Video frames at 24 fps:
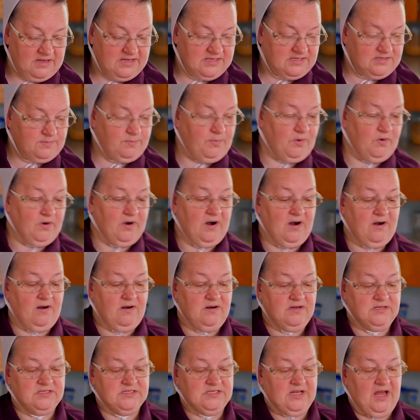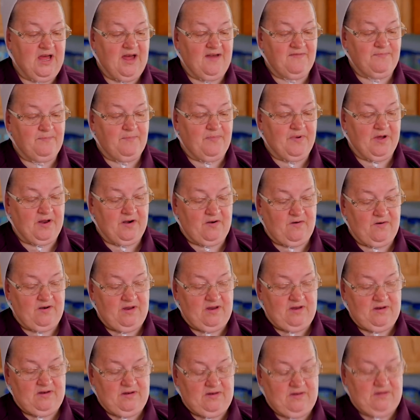let's put our soft butter
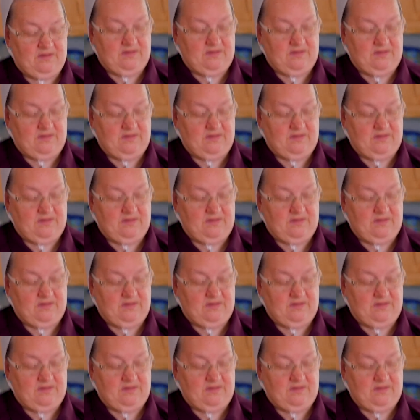in.